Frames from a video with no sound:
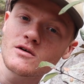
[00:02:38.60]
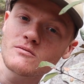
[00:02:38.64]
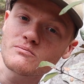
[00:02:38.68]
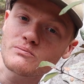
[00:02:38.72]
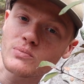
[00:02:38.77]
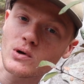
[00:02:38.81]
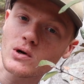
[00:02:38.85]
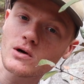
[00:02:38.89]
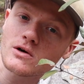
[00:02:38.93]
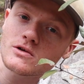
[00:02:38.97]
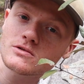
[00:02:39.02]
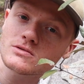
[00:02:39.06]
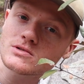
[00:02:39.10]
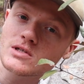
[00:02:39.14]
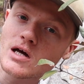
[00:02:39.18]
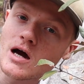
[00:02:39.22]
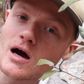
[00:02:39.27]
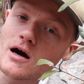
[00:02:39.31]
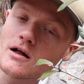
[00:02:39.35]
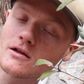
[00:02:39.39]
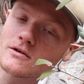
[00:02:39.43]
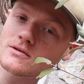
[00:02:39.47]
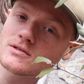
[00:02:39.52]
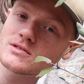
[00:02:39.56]
burn
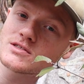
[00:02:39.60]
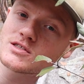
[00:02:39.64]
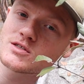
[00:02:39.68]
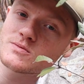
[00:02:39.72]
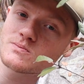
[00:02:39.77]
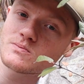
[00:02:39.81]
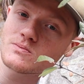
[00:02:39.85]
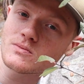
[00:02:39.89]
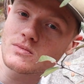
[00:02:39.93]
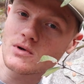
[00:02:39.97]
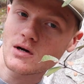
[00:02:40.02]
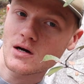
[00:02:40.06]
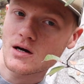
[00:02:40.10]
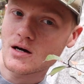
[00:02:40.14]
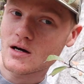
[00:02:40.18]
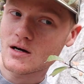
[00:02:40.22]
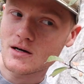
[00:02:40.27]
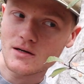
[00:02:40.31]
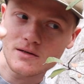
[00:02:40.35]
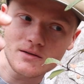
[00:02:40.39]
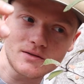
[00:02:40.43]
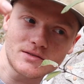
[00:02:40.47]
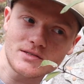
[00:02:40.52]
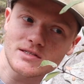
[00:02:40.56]
tolerant
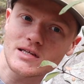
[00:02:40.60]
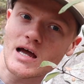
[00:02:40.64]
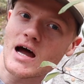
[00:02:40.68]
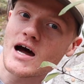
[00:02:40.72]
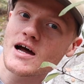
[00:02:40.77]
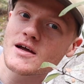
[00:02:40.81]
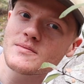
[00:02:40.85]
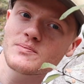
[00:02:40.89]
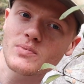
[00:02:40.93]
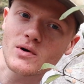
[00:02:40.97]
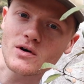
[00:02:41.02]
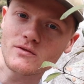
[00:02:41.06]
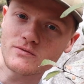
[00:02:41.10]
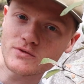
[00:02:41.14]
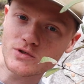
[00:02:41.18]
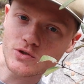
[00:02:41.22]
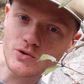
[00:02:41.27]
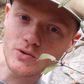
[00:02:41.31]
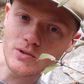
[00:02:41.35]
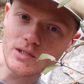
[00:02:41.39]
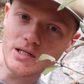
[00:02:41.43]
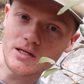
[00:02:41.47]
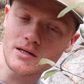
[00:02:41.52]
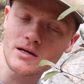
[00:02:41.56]
type of
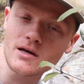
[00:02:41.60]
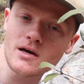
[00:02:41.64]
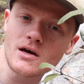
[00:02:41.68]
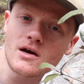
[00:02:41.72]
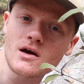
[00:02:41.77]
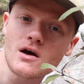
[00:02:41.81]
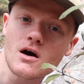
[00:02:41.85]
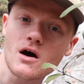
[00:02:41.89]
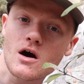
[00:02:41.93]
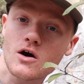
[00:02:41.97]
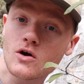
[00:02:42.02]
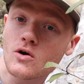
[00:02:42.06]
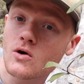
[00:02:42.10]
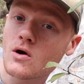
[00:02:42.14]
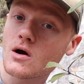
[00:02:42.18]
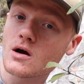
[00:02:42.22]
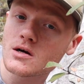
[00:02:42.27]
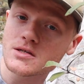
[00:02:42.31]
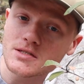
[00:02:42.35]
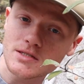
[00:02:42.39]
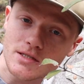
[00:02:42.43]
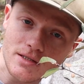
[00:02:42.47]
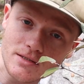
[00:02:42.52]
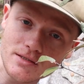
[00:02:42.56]
tree
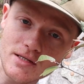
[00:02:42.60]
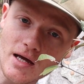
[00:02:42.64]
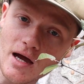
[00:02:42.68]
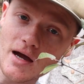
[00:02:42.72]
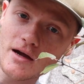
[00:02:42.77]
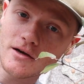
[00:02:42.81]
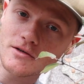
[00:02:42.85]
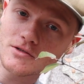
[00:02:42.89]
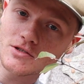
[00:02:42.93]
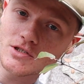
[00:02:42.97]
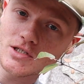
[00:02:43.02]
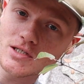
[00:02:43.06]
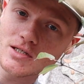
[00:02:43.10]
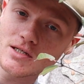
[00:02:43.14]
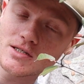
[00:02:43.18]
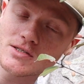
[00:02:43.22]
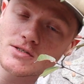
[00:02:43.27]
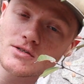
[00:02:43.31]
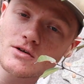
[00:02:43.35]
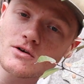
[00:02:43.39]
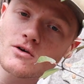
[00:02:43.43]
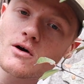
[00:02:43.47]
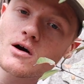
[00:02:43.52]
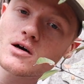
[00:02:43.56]
across the entire
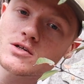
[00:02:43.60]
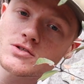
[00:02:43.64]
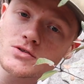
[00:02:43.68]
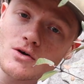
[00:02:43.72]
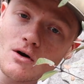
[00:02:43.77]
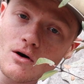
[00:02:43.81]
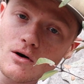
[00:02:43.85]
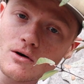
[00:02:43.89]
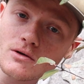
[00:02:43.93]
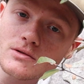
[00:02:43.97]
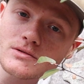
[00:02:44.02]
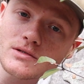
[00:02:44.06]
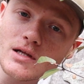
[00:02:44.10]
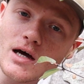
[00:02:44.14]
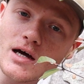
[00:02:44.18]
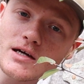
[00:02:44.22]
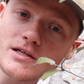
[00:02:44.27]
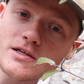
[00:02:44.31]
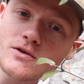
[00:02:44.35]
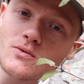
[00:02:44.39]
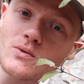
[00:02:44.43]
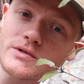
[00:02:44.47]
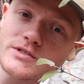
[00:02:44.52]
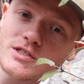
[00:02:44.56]
genus, across all
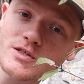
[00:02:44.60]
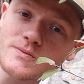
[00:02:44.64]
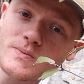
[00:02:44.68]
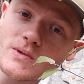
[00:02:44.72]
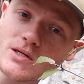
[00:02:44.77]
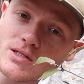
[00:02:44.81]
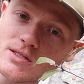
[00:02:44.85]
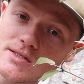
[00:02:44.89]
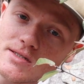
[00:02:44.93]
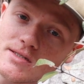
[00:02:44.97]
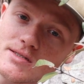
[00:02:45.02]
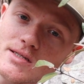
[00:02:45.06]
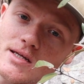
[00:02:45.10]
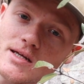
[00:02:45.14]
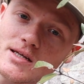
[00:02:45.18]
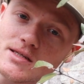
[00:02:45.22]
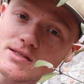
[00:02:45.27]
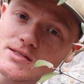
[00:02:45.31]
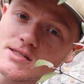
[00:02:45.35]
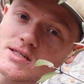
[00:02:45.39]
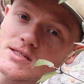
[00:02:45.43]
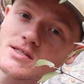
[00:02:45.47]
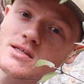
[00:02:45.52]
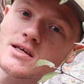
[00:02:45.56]
91 species that
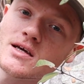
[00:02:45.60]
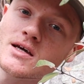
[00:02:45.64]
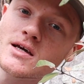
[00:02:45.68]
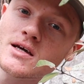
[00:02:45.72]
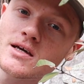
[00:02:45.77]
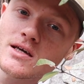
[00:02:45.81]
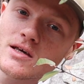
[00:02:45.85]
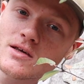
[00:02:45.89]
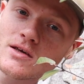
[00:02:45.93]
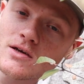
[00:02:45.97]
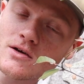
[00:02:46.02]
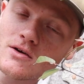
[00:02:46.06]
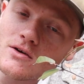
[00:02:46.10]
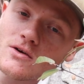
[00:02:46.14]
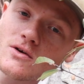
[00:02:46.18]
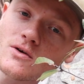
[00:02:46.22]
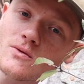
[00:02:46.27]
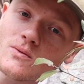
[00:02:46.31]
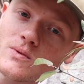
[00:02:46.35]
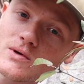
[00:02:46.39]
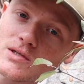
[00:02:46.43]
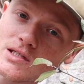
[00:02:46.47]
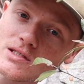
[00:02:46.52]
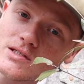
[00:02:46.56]
exist here
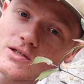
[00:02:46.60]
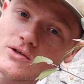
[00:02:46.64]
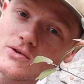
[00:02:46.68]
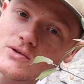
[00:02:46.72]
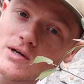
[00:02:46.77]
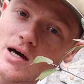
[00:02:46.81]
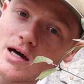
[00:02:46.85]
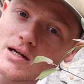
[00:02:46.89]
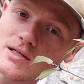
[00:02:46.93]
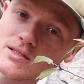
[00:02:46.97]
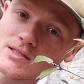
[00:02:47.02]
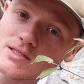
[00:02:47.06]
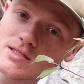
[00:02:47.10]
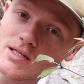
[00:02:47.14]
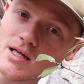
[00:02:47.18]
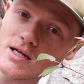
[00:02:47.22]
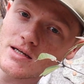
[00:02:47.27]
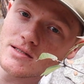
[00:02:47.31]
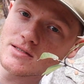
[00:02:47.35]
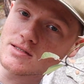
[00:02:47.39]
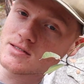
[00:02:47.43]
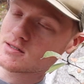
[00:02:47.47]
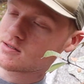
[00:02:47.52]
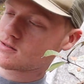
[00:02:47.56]
within the United
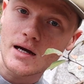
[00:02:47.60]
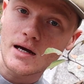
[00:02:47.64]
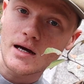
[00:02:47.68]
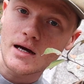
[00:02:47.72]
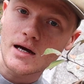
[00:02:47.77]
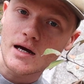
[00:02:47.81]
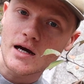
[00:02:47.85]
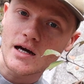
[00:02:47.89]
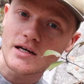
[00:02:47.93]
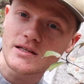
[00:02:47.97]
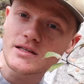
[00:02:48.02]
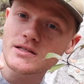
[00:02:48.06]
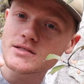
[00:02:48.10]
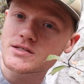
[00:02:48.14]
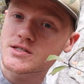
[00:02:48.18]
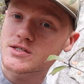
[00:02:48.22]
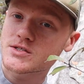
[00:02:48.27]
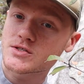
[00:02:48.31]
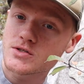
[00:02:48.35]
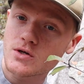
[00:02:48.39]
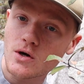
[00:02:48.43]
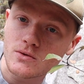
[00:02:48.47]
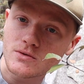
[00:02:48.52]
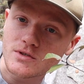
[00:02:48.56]
States. And this
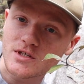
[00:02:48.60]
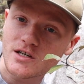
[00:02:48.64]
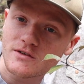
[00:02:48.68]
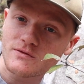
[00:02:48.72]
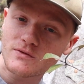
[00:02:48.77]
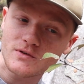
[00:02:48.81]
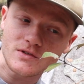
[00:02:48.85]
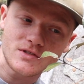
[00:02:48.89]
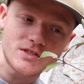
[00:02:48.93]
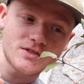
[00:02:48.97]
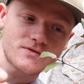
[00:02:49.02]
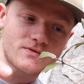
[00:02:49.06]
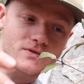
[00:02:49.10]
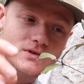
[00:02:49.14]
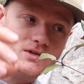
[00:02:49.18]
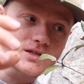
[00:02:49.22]
is no difference for